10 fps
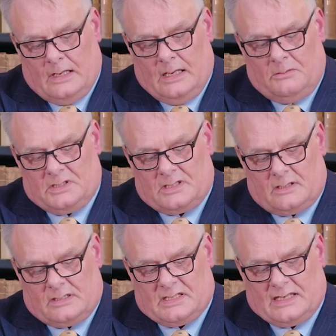He was
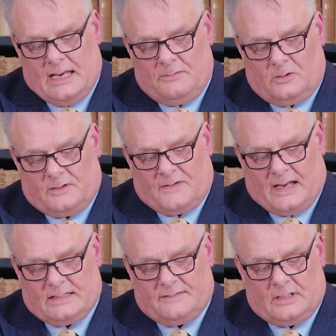disabled
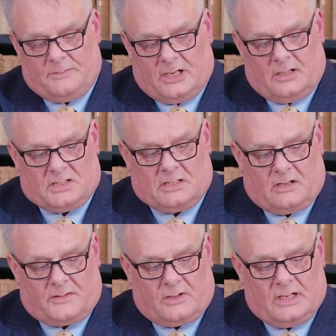effectively by
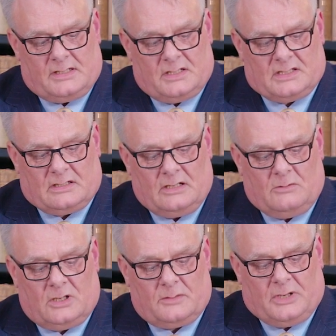osteoarthritis and only
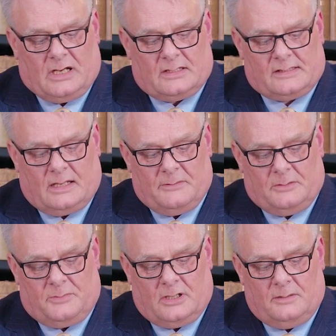worked part-time in
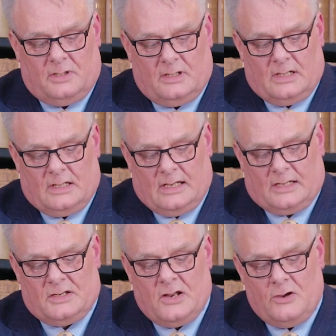a pub. He
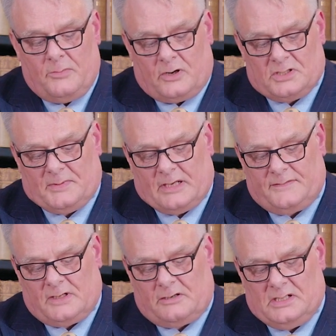had no prospect
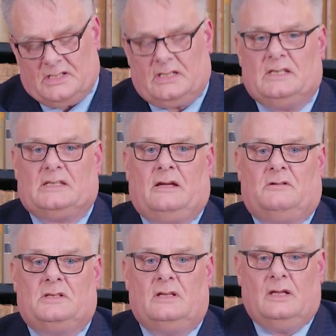of increasing his
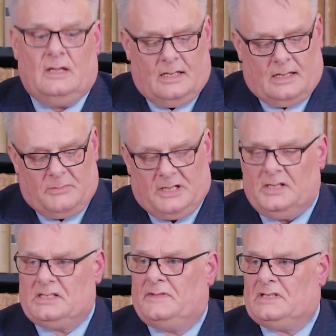hours and,
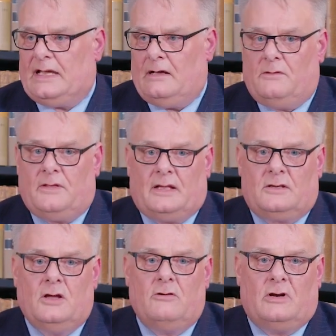because of his health, had
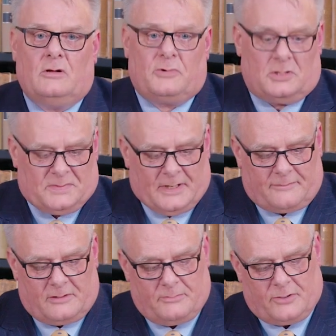no real
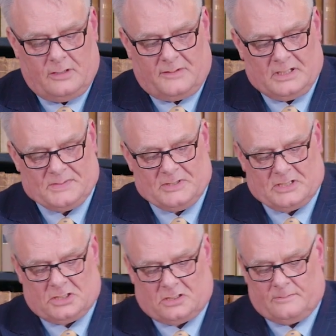prospect for improving his
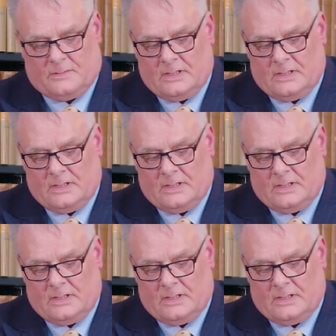position.